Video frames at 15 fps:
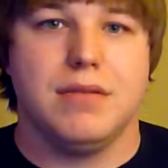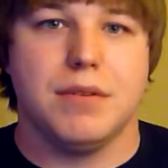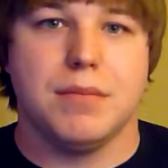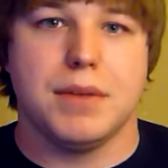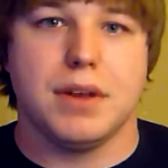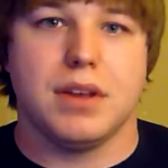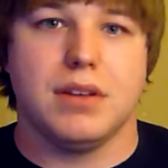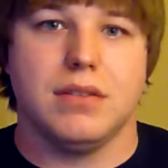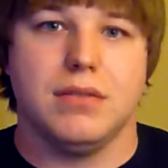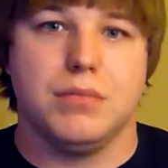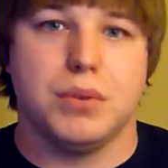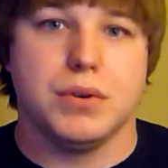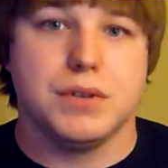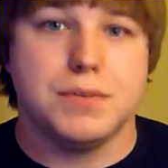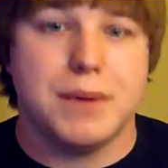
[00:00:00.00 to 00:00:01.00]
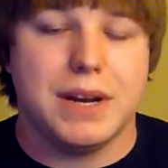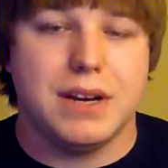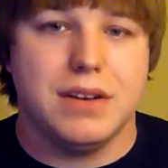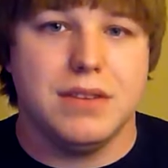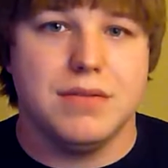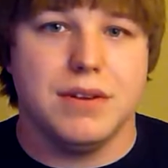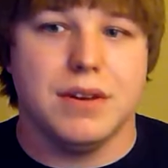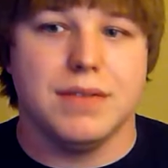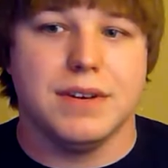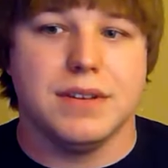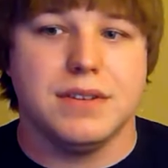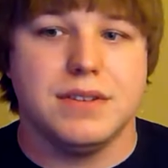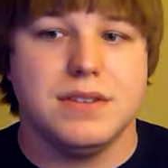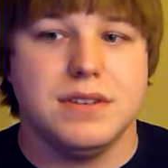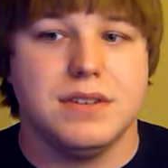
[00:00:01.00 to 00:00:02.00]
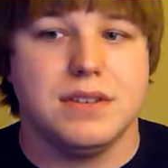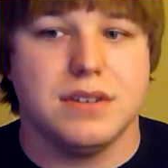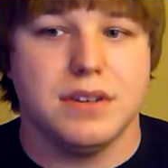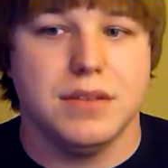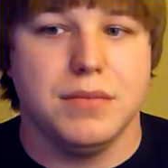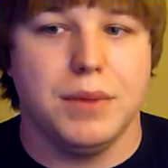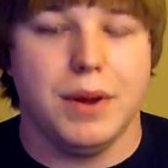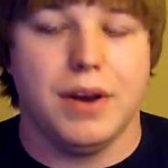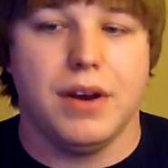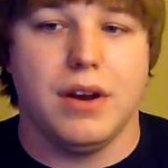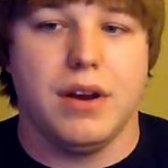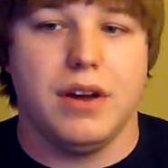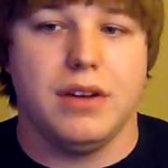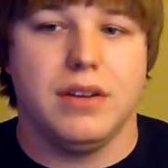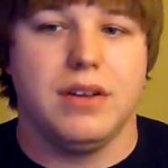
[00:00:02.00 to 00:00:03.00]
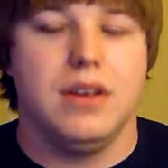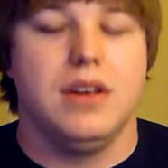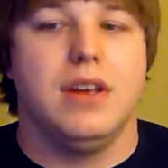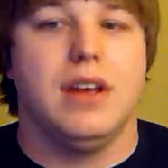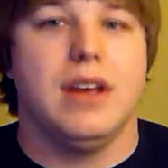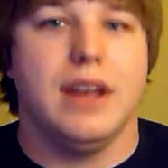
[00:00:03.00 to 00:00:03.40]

from the perspective of a system and not